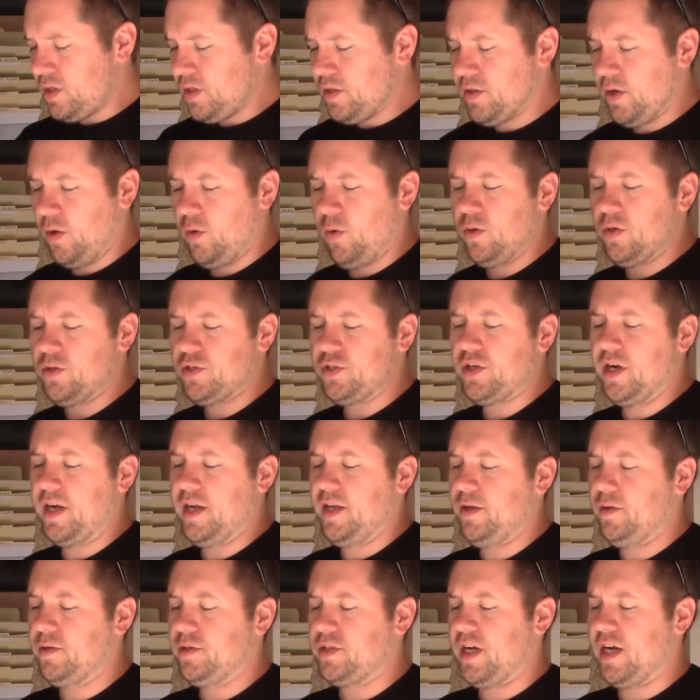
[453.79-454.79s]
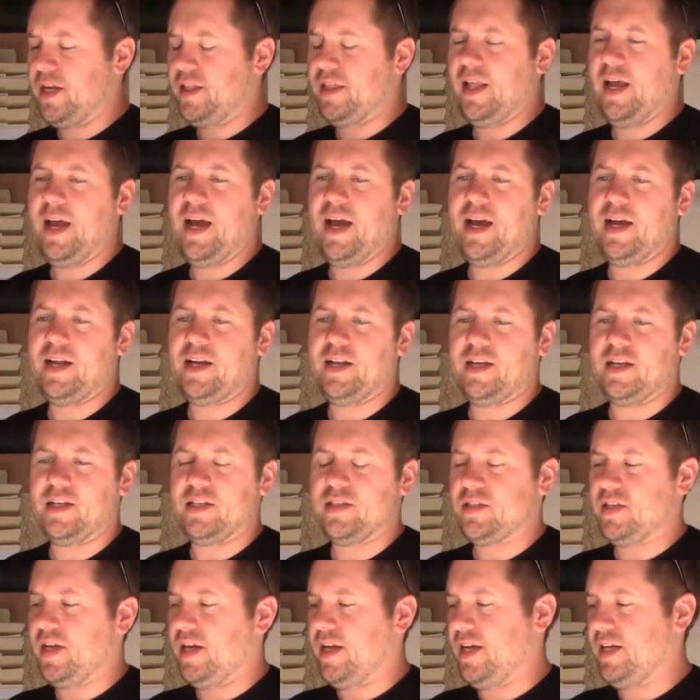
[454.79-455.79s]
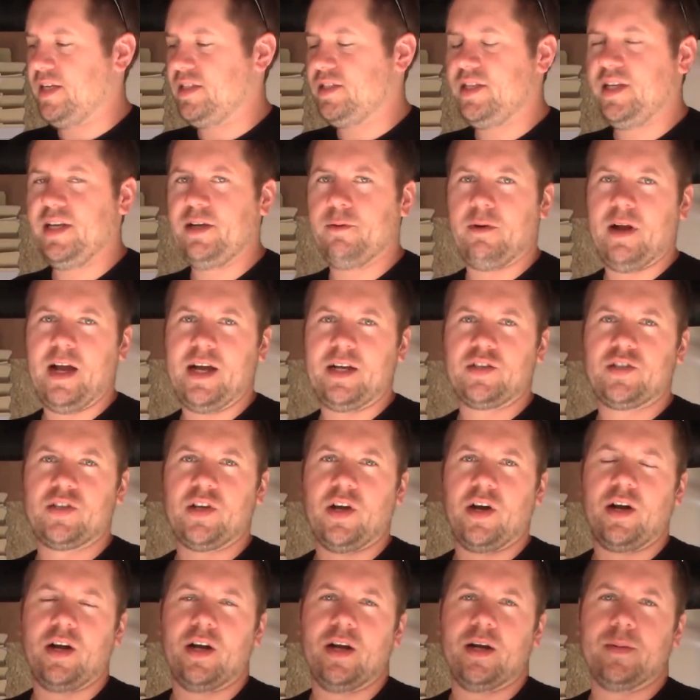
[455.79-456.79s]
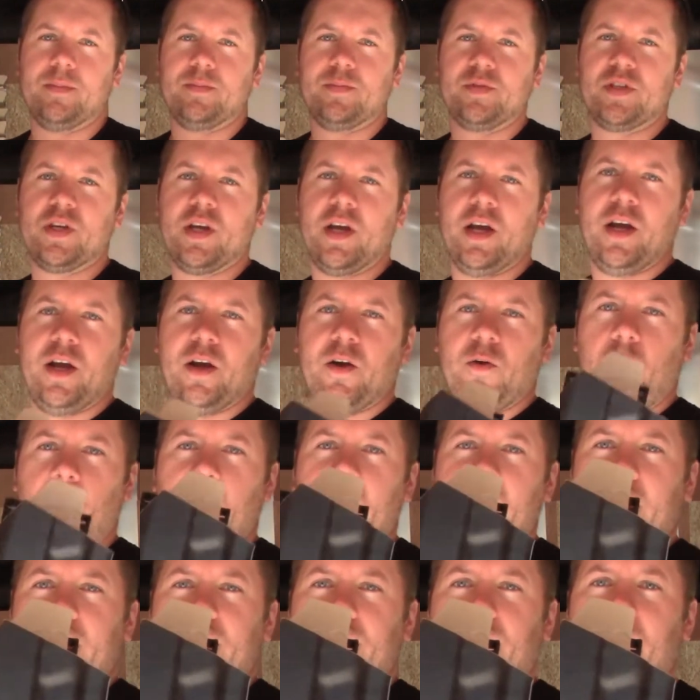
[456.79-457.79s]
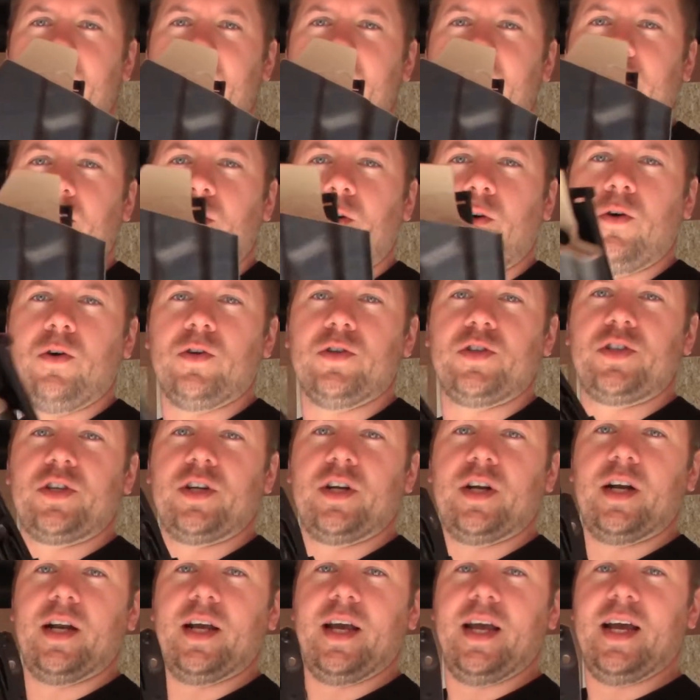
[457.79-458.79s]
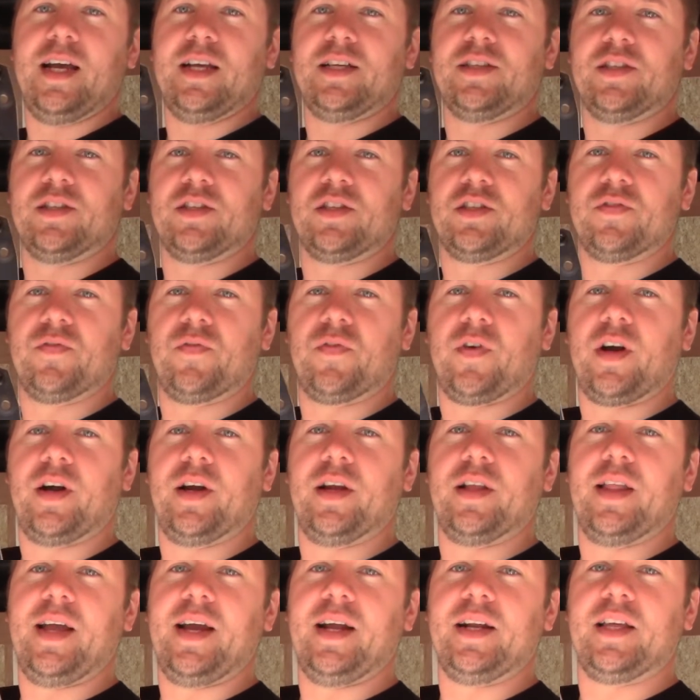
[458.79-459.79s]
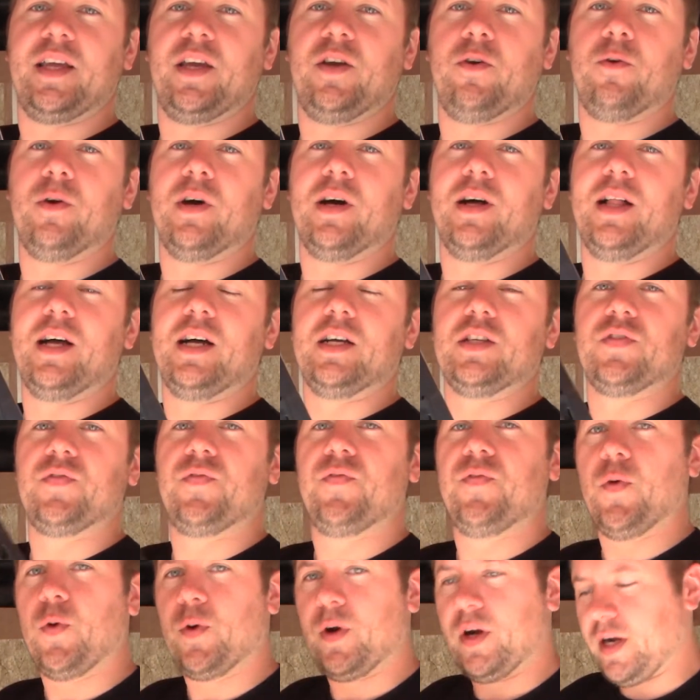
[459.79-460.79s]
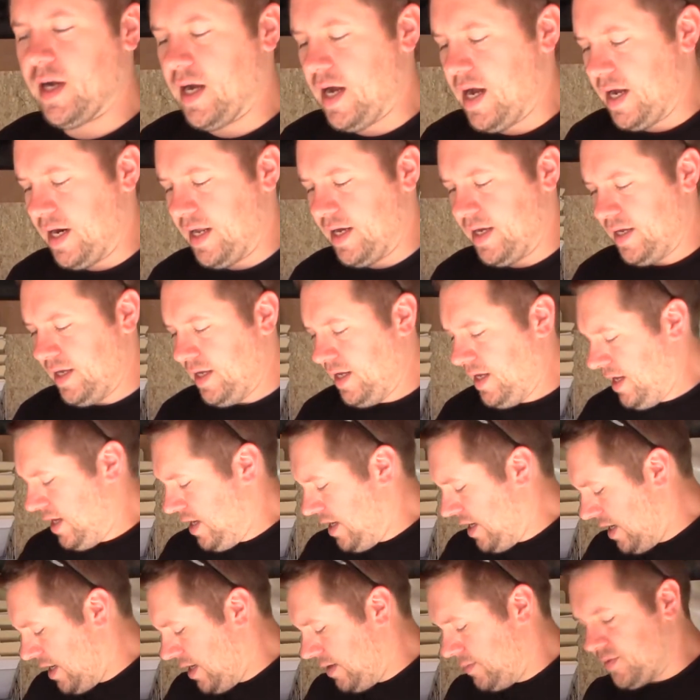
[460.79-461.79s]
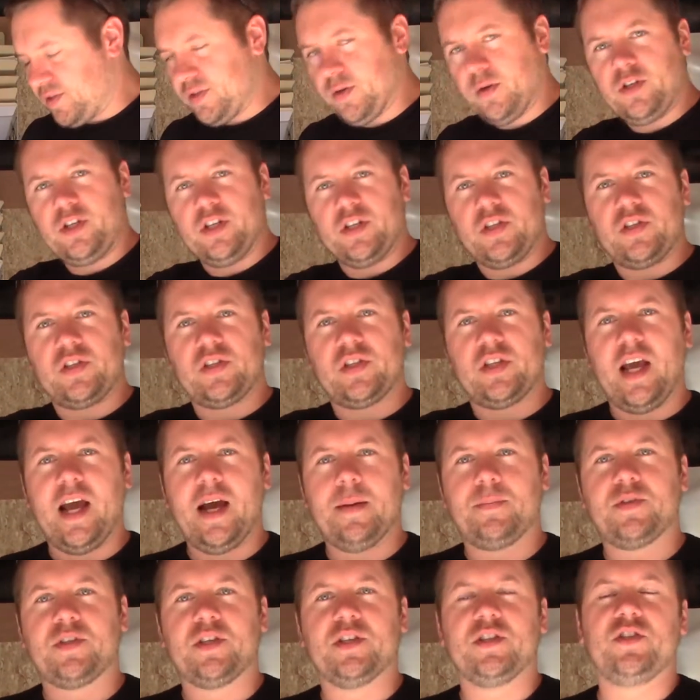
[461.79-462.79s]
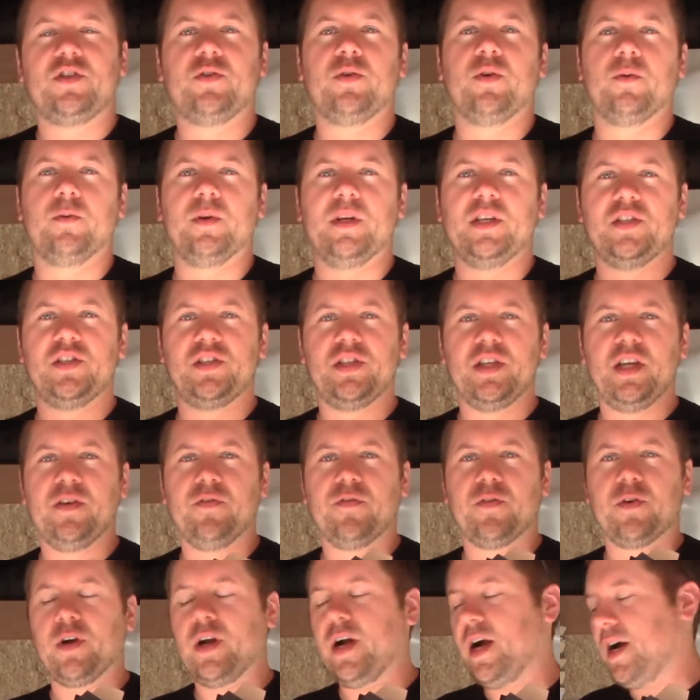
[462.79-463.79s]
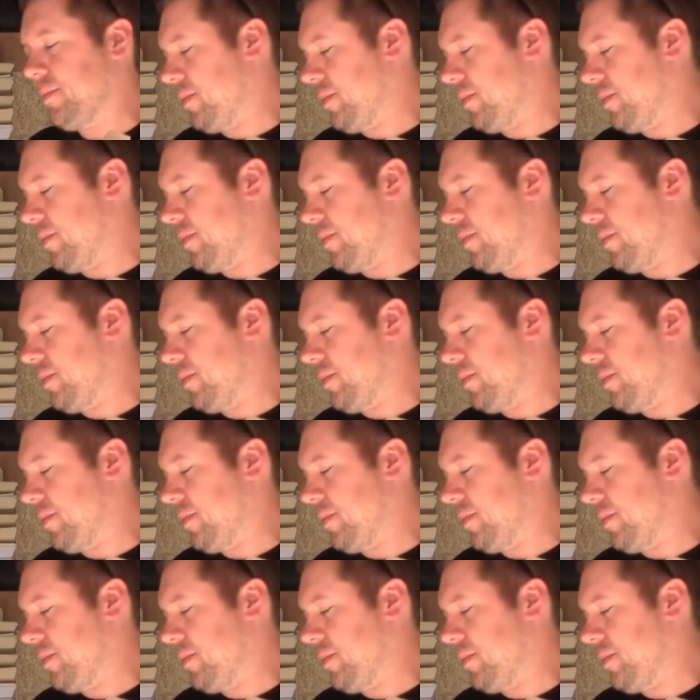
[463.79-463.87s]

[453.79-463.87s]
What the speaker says: the holster I use on that is a T-Rex Arms Ragnarok holster, and it has the Safariland QLS fork on it, so it just snaps into a receiver on